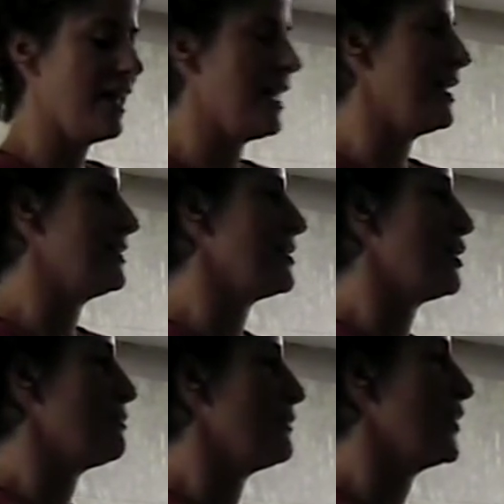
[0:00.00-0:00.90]
And
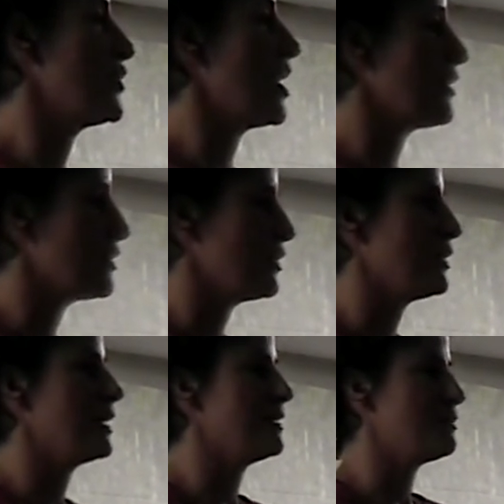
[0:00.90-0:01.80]
the doctor
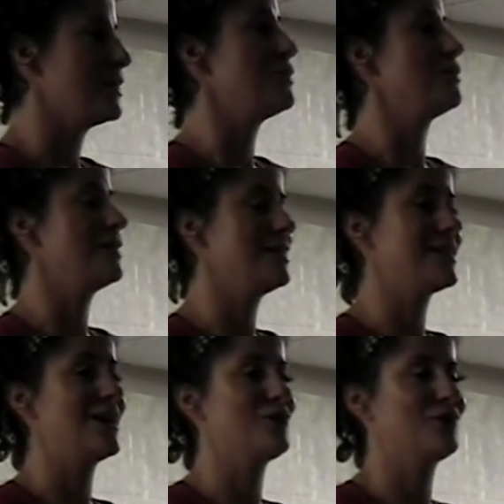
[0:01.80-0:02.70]
has been doing
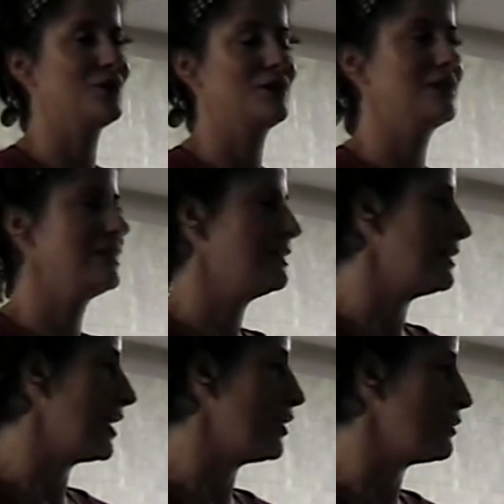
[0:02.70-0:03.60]
this now for,
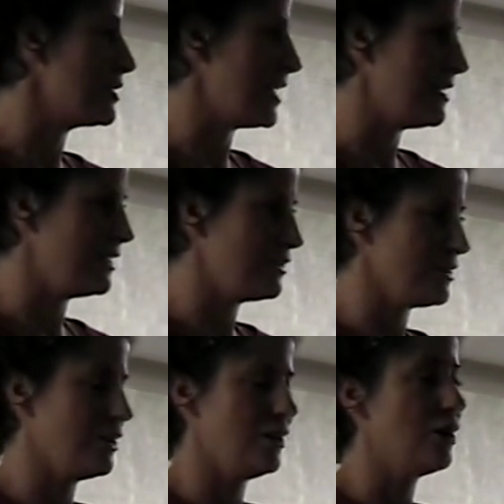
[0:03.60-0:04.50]
I don't know, 10 years,
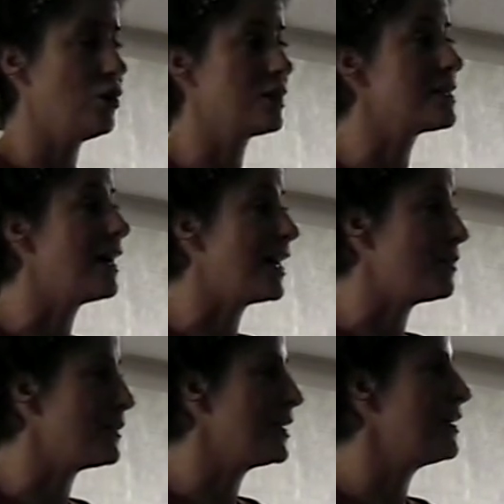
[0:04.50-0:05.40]
a long time.